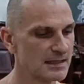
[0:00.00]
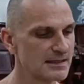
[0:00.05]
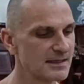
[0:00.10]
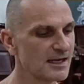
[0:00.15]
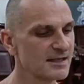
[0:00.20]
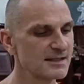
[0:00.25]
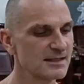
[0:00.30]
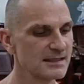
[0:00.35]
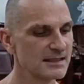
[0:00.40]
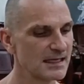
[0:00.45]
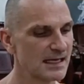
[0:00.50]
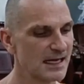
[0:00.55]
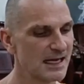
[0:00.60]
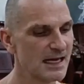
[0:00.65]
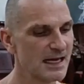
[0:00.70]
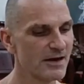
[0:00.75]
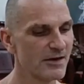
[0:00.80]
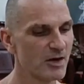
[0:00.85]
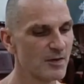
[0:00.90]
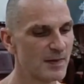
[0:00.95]
doesn't
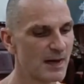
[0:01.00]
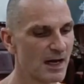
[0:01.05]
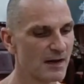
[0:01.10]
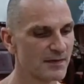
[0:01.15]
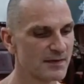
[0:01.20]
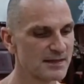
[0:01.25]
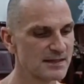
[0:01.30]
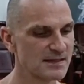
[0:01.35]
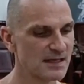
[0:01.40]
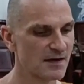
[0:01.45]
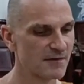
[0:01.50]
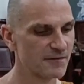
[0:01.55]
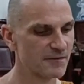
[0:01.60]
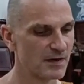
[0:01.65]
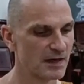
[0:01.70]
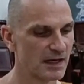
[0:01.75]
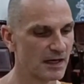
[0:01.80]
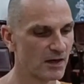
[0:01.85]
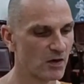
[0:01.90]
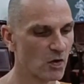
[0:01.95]
hear about the
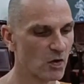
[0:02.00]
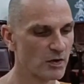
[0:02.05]
suffering